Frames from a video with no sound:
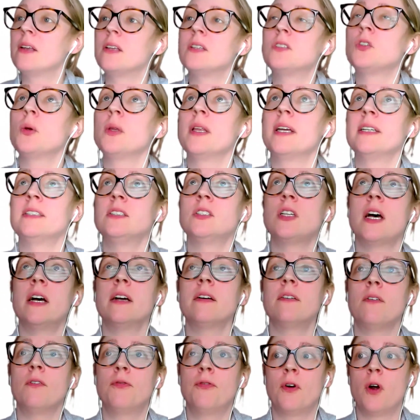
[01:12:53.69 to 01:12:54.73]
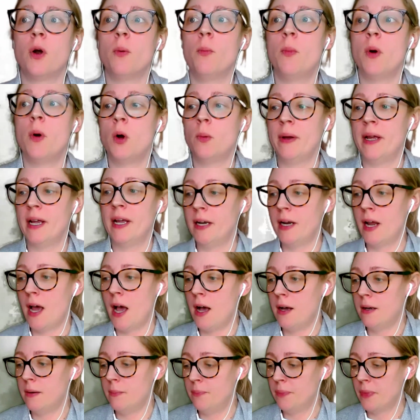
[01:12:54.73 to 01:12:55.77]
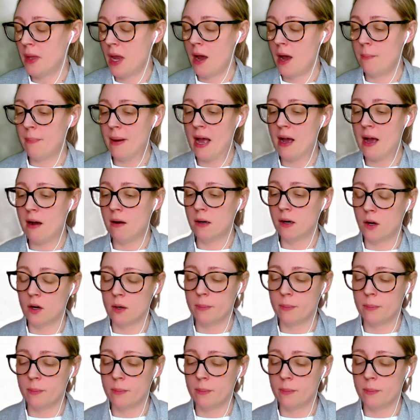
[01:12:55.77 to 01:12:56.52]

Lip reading: So let's talk for a moment about